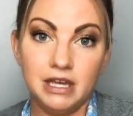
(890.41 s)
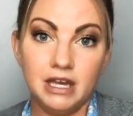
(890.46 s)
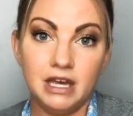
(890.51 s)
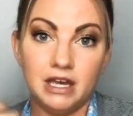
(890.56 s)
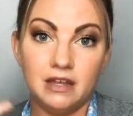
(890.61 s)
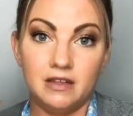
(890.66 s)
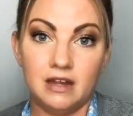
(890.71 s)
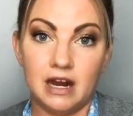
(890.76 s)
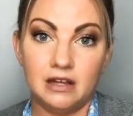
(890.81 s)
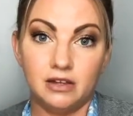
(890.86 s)

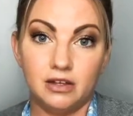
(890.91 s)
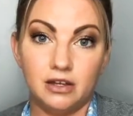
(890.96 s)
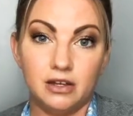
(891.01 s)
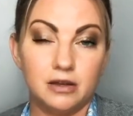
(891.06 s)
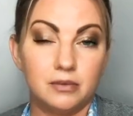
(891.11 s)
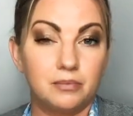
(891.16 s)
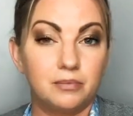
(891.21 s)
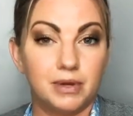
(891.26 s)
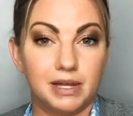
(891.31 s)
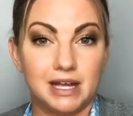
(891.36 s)
and then I
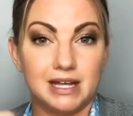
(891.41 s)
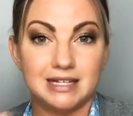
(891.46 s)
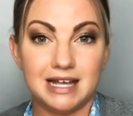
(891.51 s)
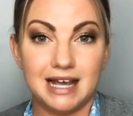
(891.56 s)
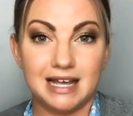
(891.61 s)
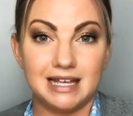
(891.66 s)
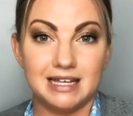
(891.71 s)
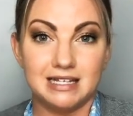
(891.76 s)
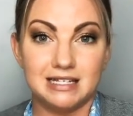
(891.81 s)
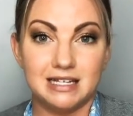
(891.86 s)
look, because I
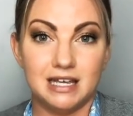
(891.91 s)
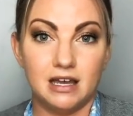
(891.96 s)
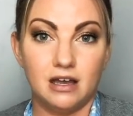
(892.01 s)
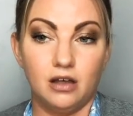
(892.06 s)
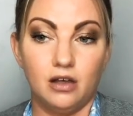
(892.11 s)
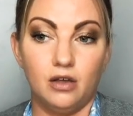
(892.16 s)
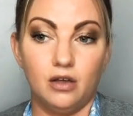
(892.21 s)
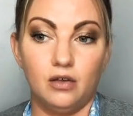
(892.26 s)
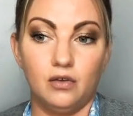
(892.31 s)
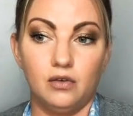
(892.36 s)
can
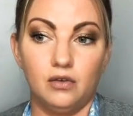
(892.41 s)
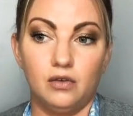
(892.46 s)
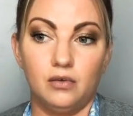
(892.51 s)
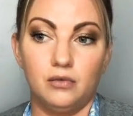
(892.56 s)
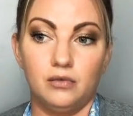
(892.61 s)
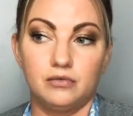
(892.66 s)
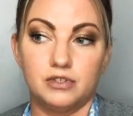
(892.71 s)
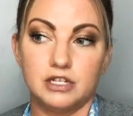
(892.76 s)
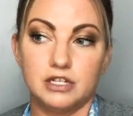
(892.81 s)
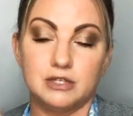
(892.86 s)
tell
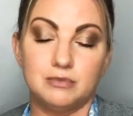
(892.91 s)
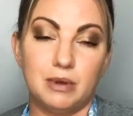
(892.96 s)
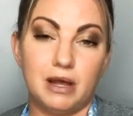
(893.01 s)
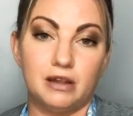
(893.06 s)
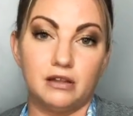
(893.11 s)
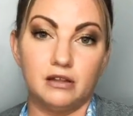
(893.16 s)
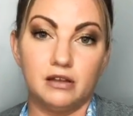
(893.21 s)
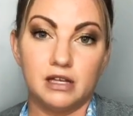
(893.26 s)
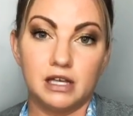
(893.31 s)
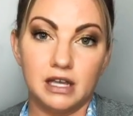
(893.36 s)
just by
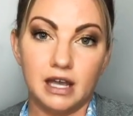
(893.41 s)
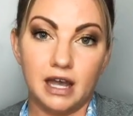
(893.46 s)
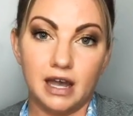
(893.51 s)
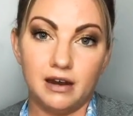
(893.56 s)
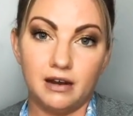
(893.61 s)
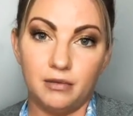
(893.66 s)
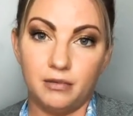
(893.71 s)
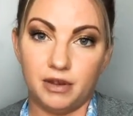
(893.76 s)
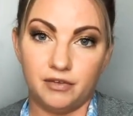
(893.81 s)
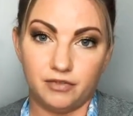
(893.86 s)
looking at
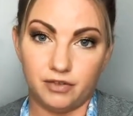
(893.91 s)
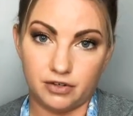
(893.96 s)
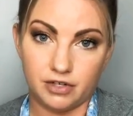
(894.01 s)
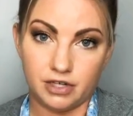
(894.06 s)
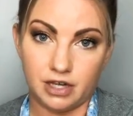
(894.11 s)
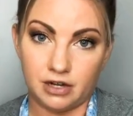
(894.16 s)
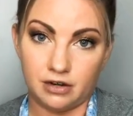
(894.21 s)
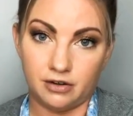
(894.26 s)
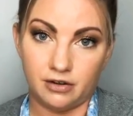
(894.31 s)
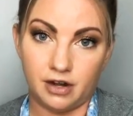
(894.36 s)
them if they're
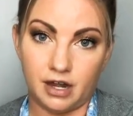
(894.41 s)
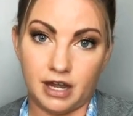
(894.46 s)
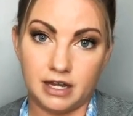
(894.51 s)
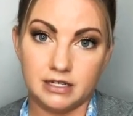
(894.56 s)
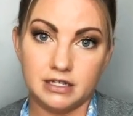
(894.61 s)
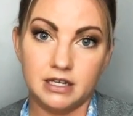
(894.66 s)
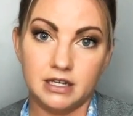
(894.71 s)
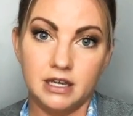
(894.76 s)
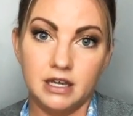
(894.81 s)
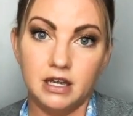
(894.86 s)
done or not.